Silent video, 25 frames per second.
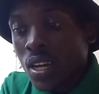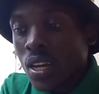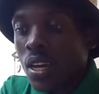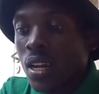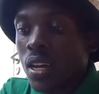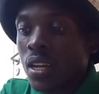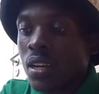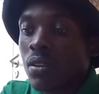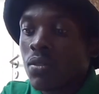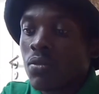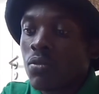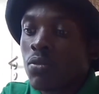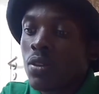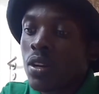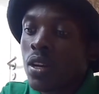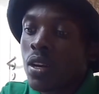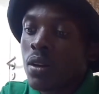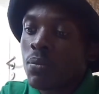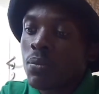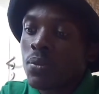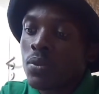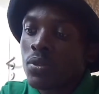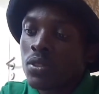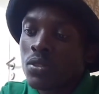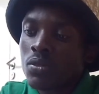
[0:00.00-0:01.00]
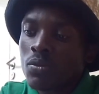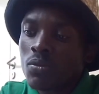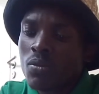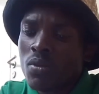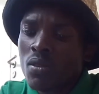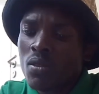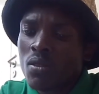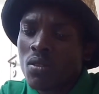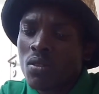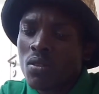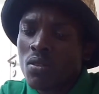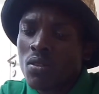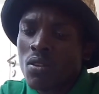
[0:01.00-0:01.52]
and where
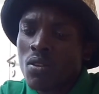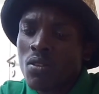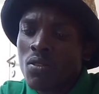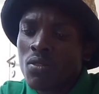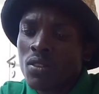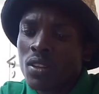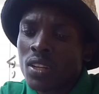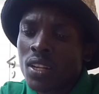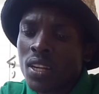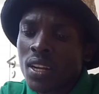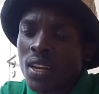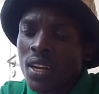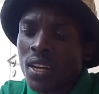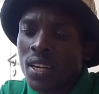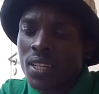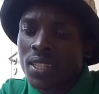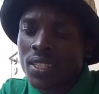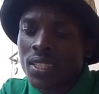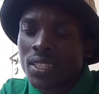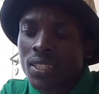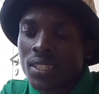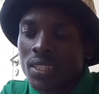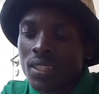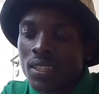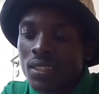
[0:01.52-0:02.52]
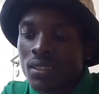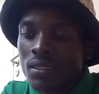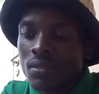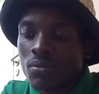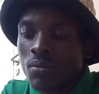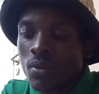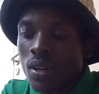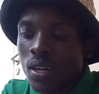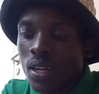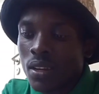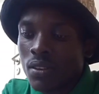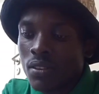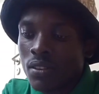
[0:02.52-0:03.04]
possible, counteract it
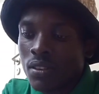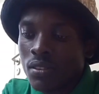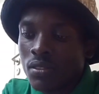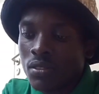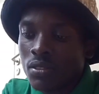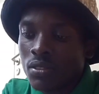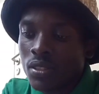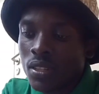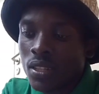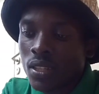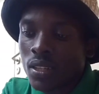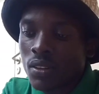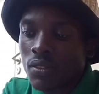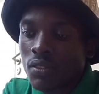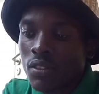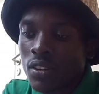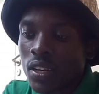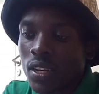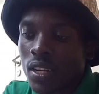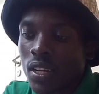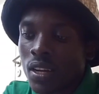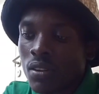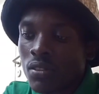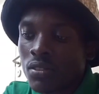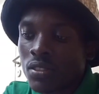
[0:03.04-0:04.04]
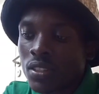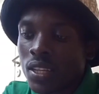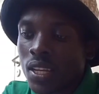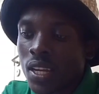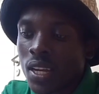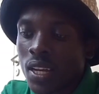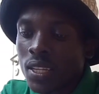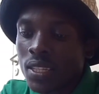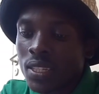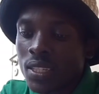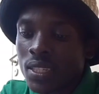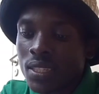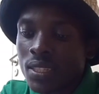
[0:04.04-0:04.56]
by reducing greenhouse
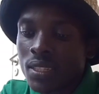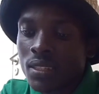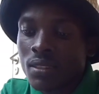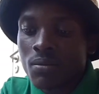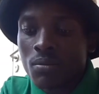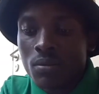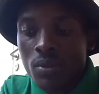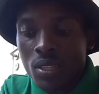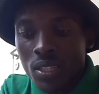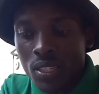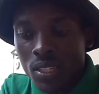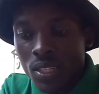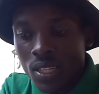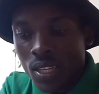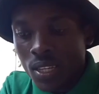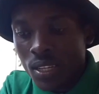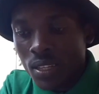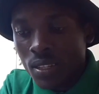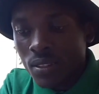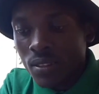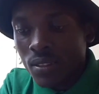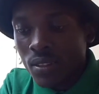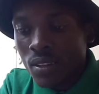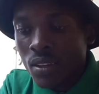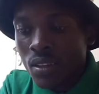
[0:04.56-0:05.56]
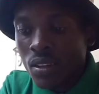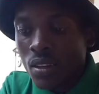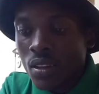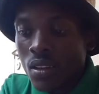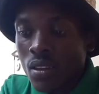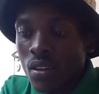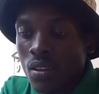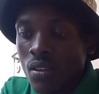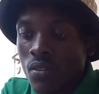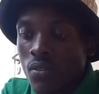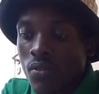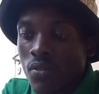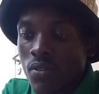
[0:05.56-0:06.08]
gases emission
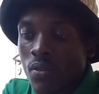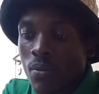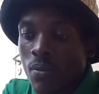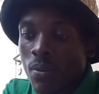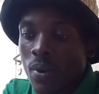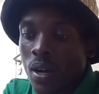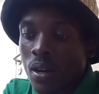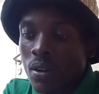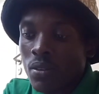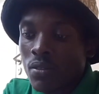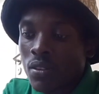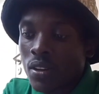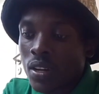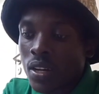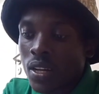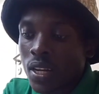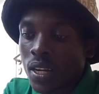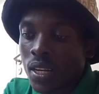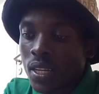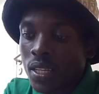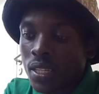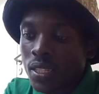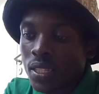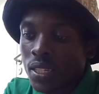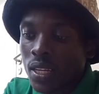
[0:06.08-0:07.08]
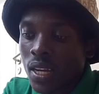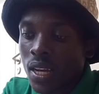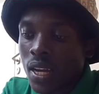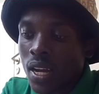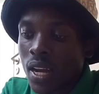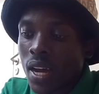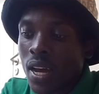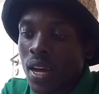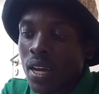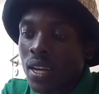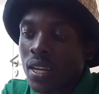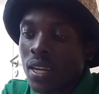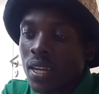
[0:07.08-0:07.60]
from agriculture,
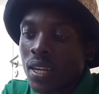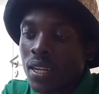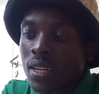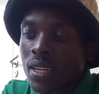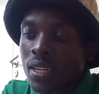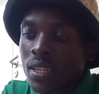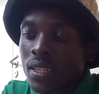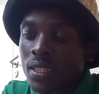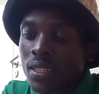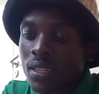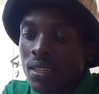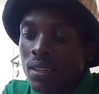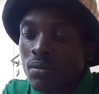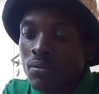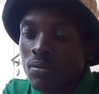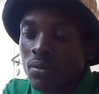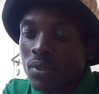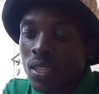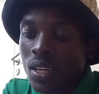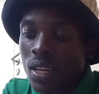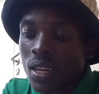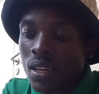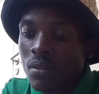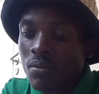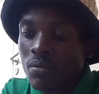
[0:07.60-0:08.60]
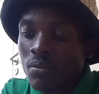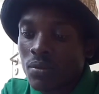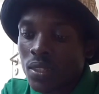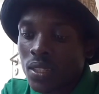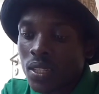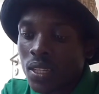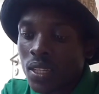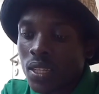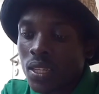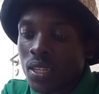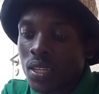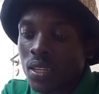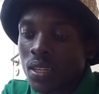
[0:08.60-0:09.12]
and at the same time
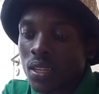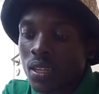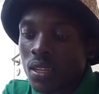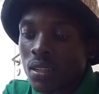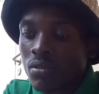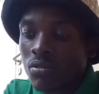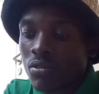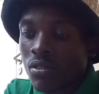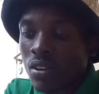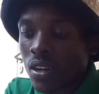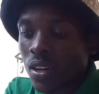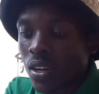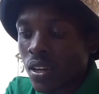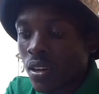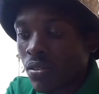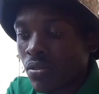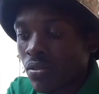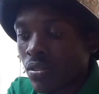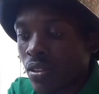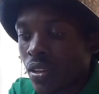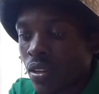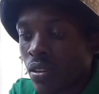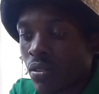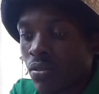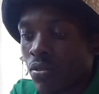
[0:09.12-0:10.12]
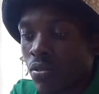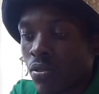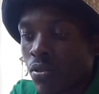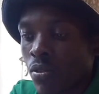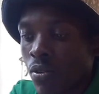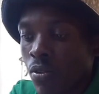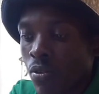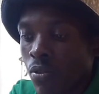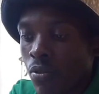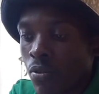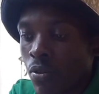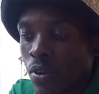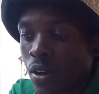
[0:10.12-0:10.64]
taking into account the
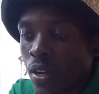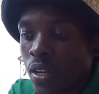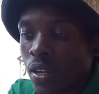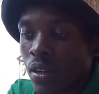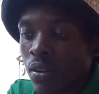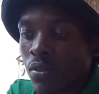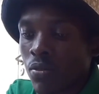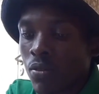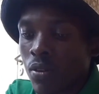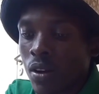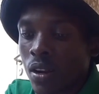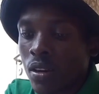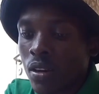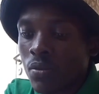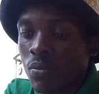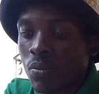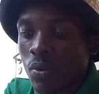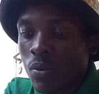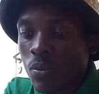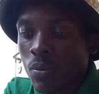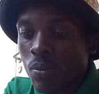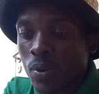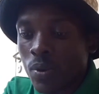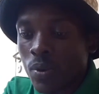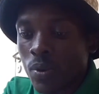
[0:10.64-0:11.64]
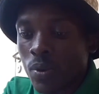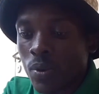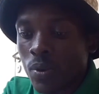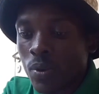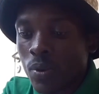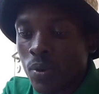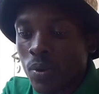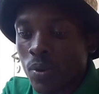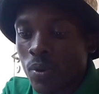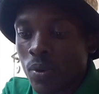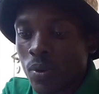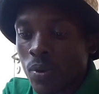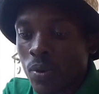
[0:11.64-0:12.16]
growing world
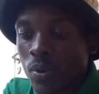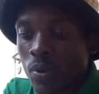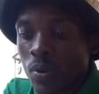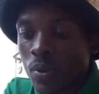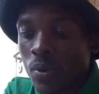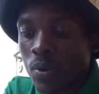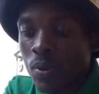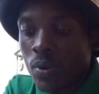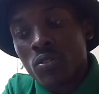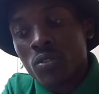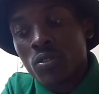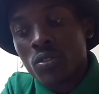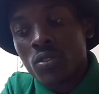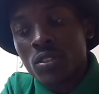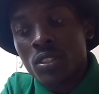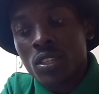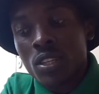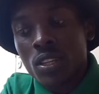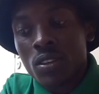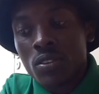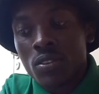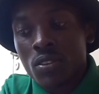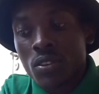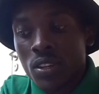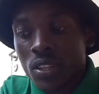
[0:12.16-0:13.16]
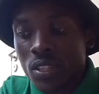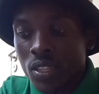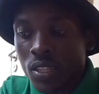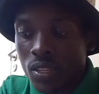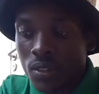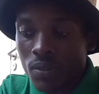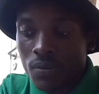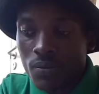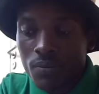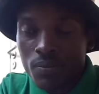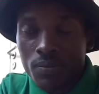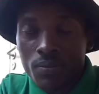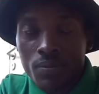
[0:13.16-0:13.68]
population to ensure food
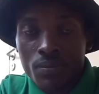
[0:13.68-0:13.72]
security.